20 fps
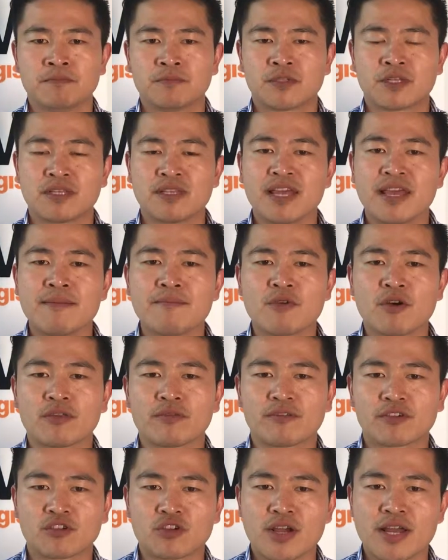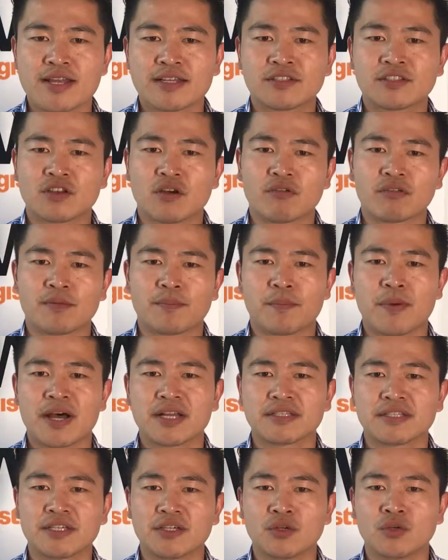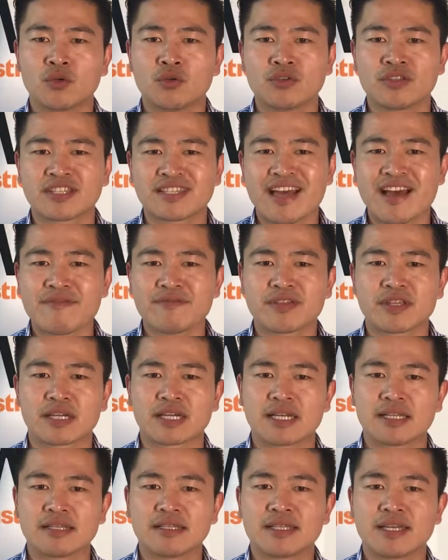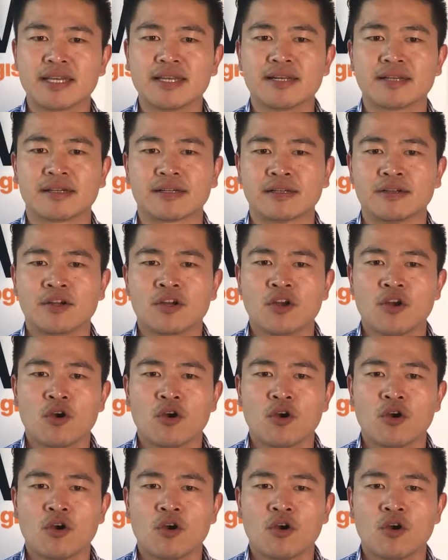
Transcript: The name or the address of the party who staffed the container